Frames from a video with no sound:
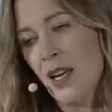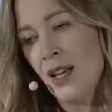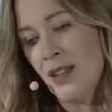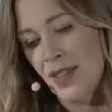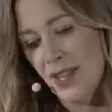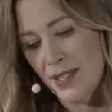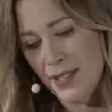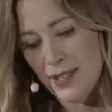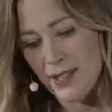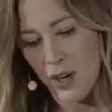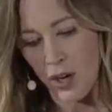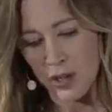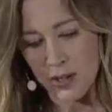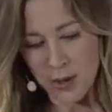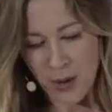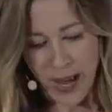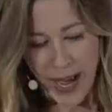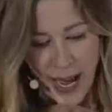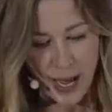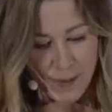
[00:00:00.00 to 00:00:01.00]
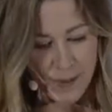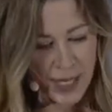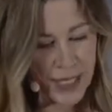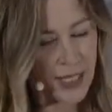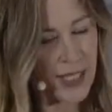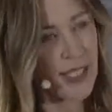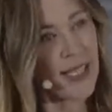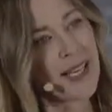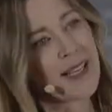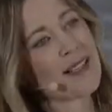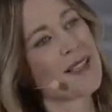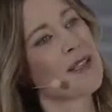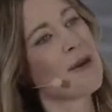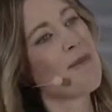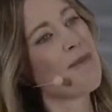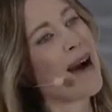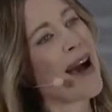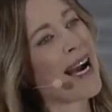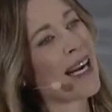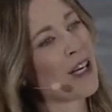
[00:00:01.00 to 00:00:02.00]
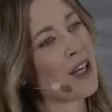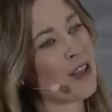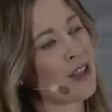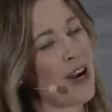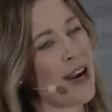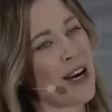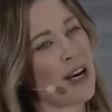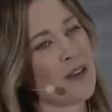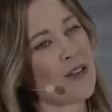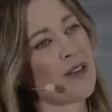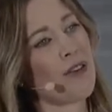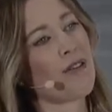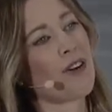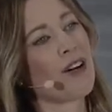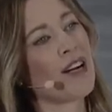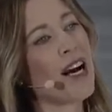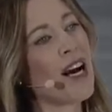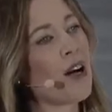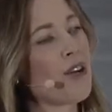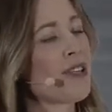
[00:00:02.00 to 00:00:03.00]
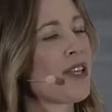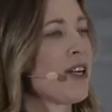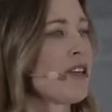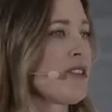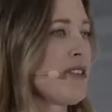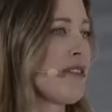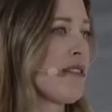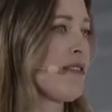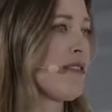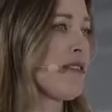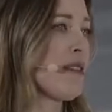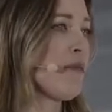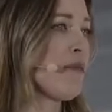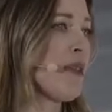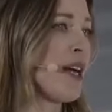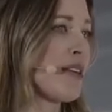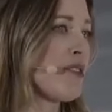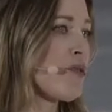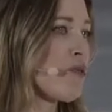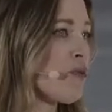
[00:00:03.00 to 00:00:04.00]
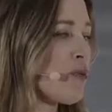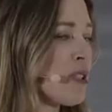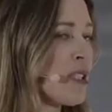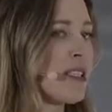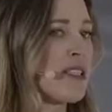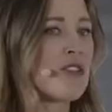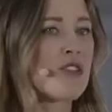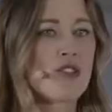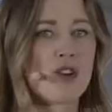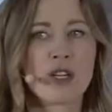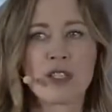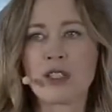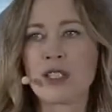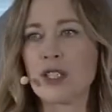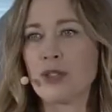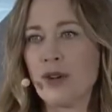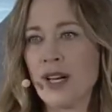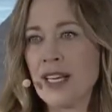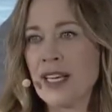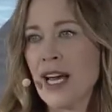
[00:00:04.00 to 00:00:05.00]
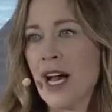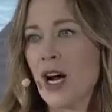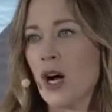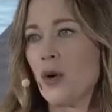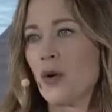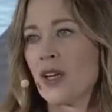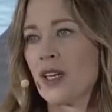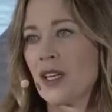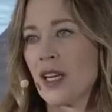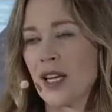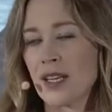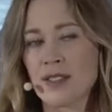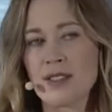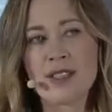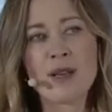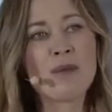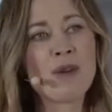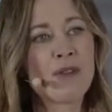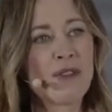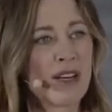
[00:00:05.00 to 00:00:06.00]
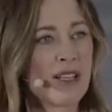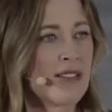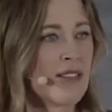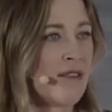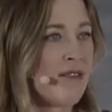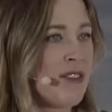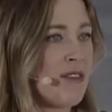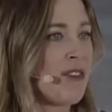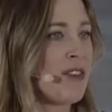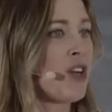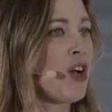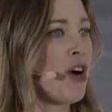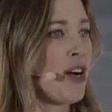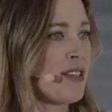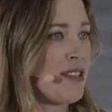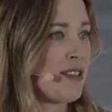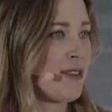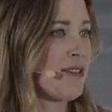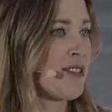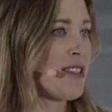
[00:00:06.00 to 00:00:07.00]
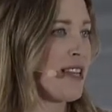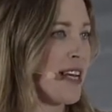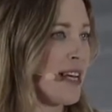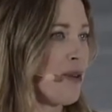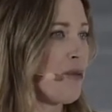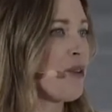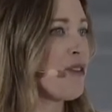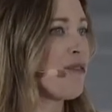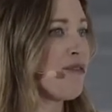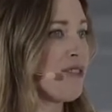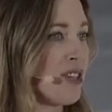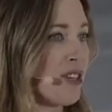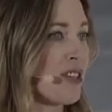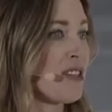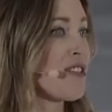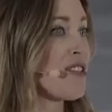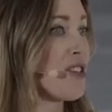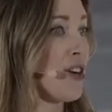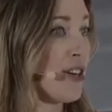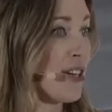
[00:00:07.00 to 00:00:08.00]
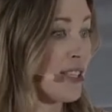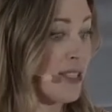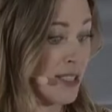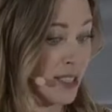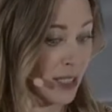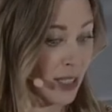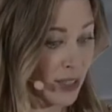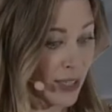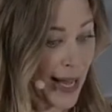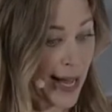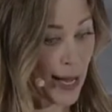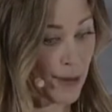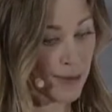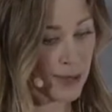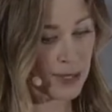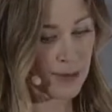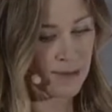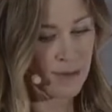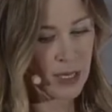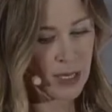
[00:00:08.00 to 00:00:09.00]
This is also happening against the background of our healthcare system that's really struggling right now, and some of us have even gone to say we feel it's starting to collapse.